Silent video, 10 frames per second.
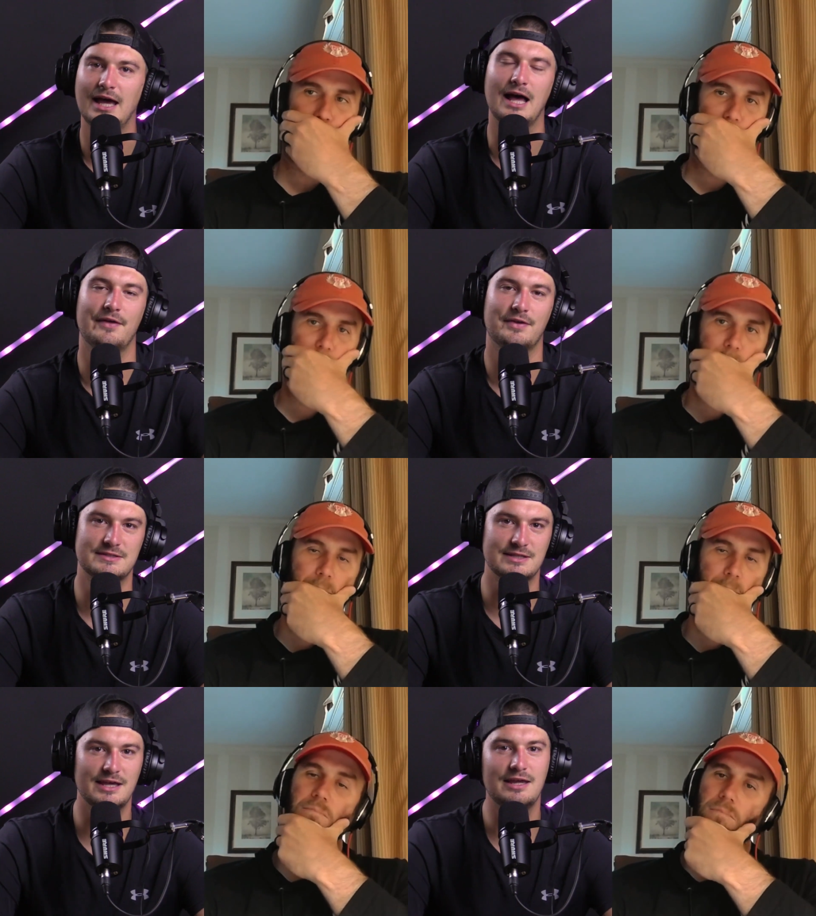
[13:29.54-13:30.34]
Speaker 1: because
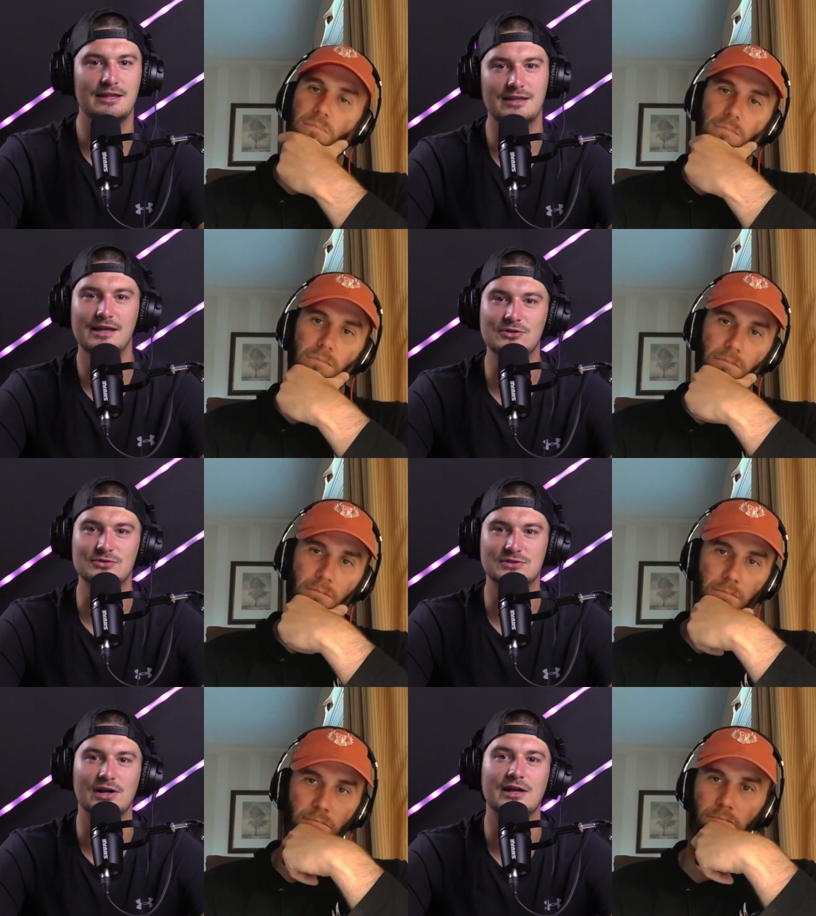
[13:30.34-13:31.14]
then then you'll
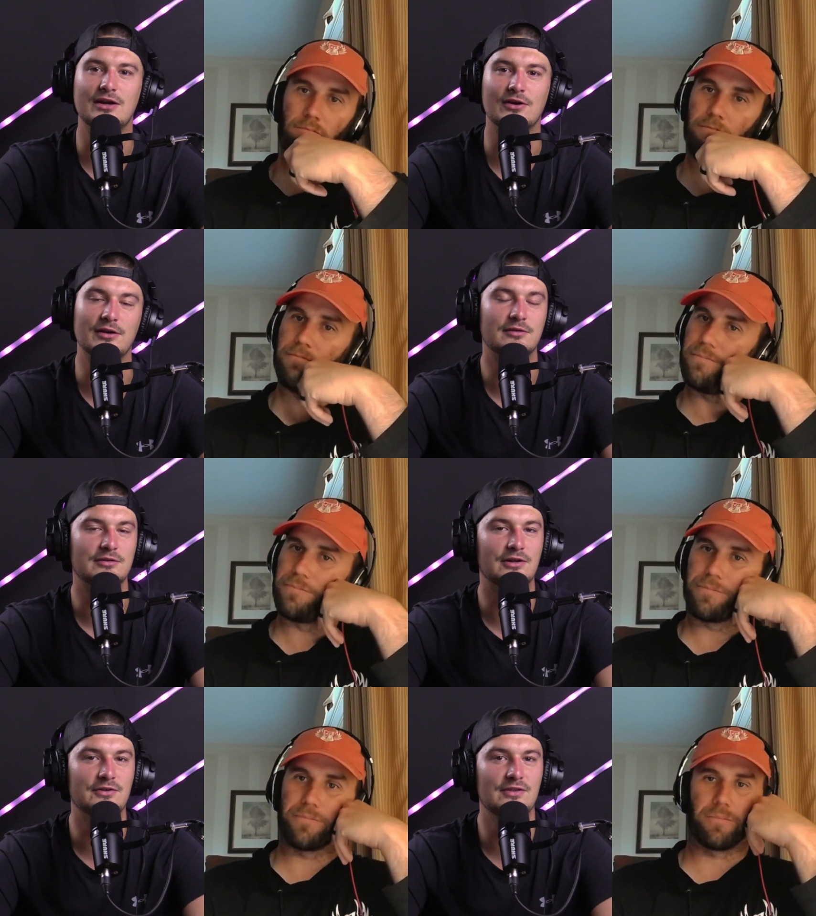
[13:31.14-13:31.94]
start hearing. You
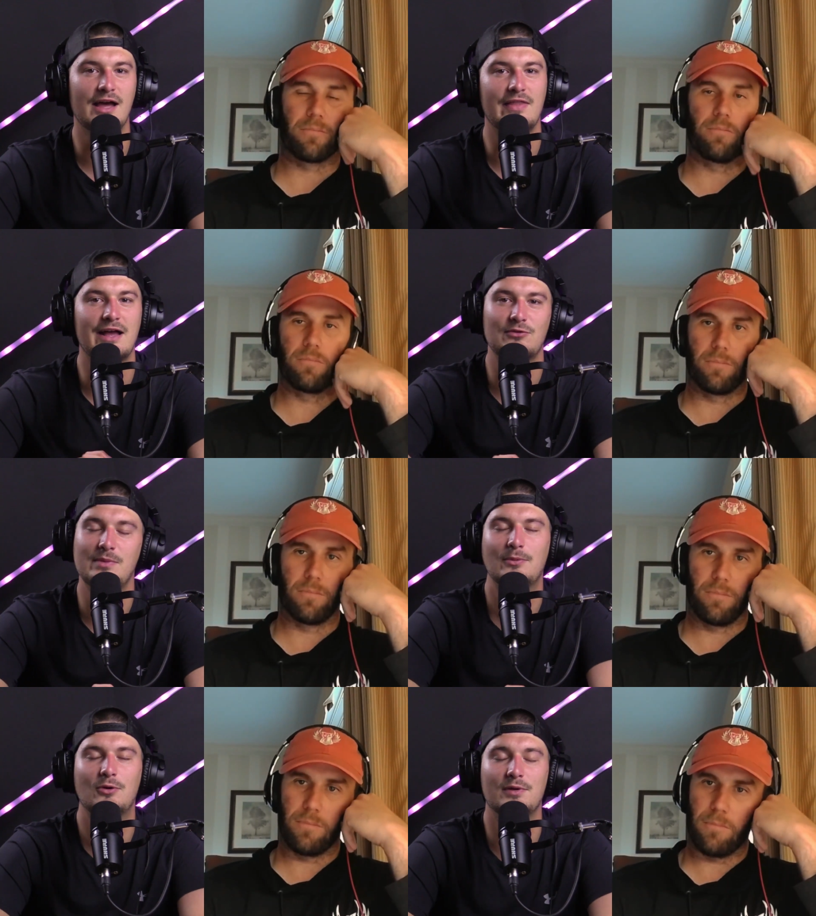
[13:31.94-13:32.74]
know, that that's when
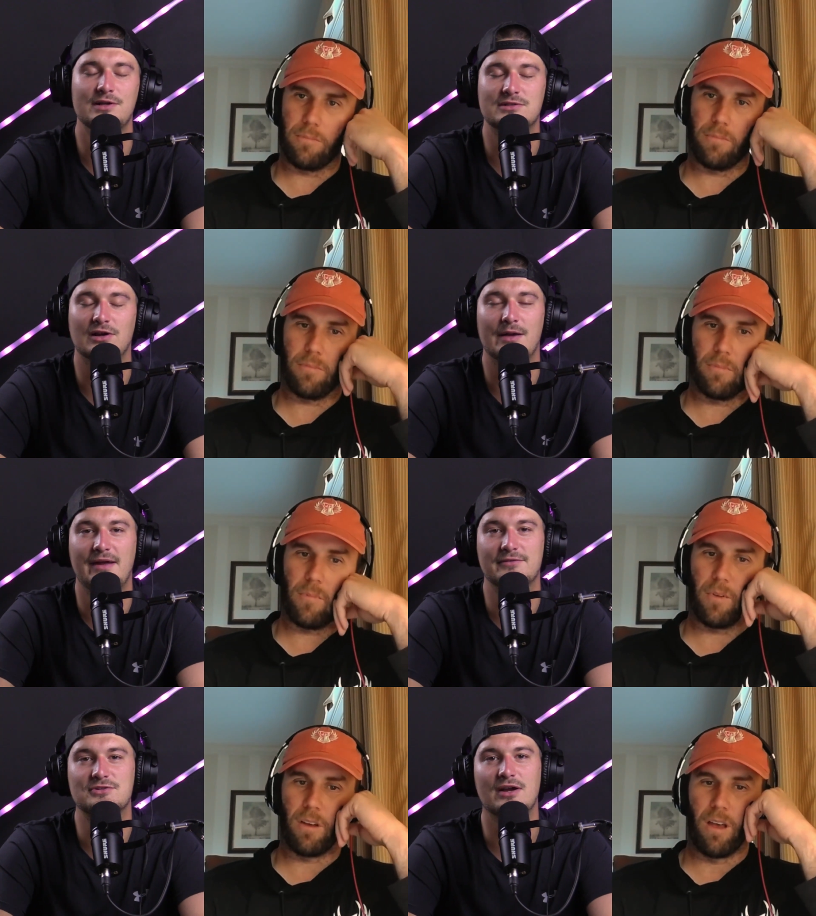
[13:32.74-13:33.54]
people really start coming
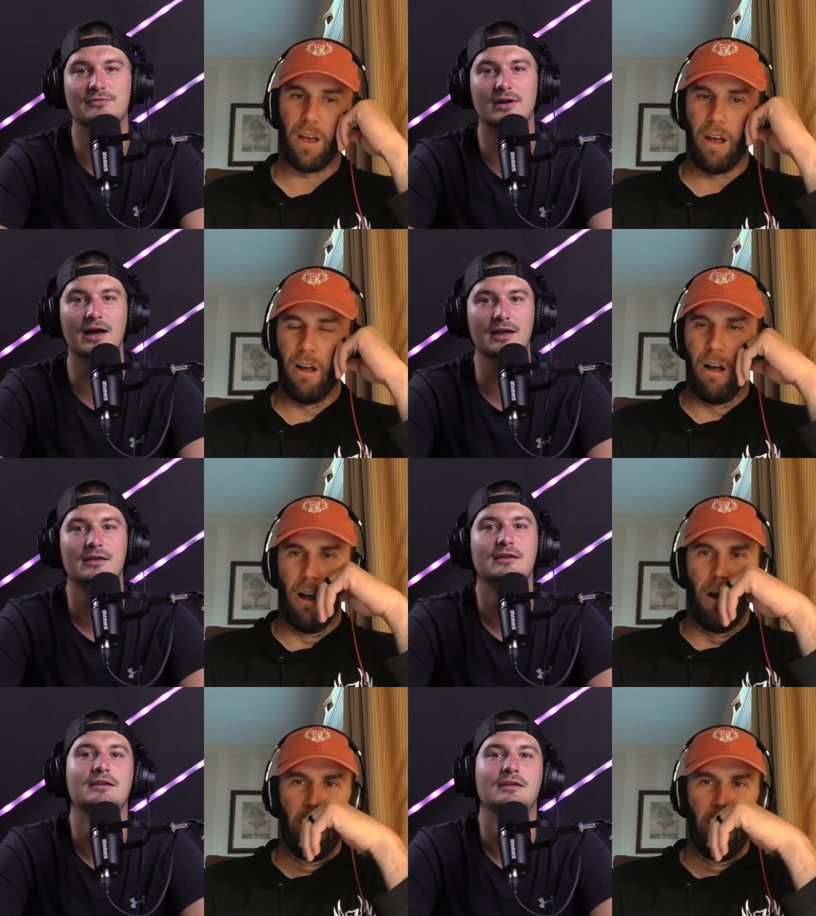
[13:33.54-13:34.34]
after Trevor and I,
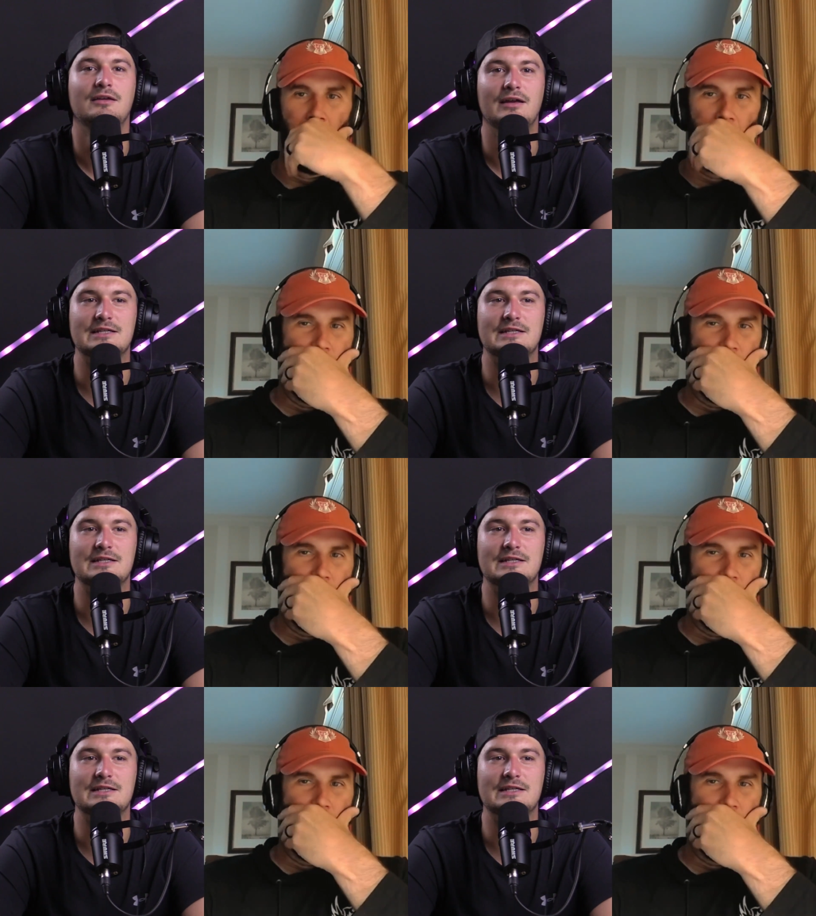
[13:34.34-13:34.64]
is if we